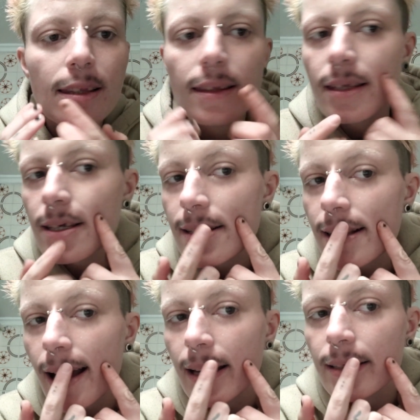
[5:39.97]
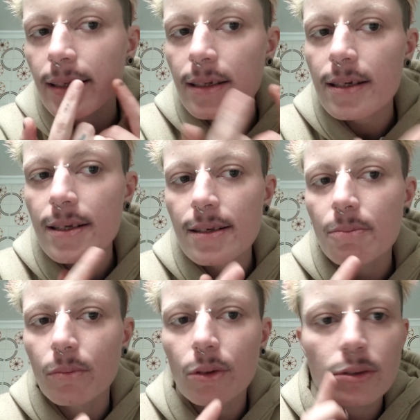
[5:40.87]
This side is
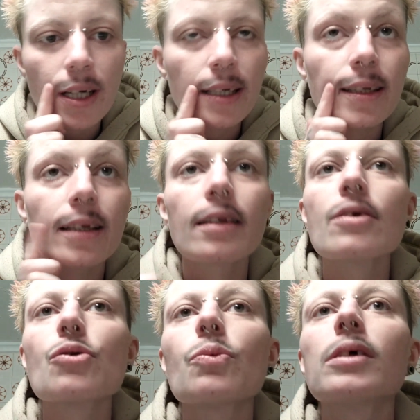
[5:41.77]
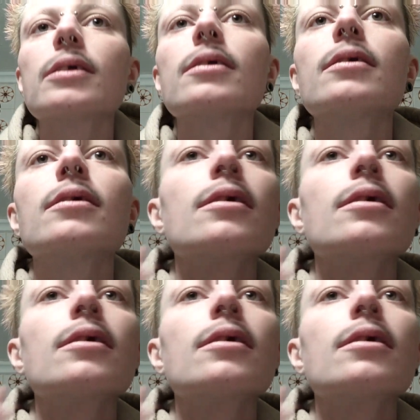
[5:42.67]
more dark than this one.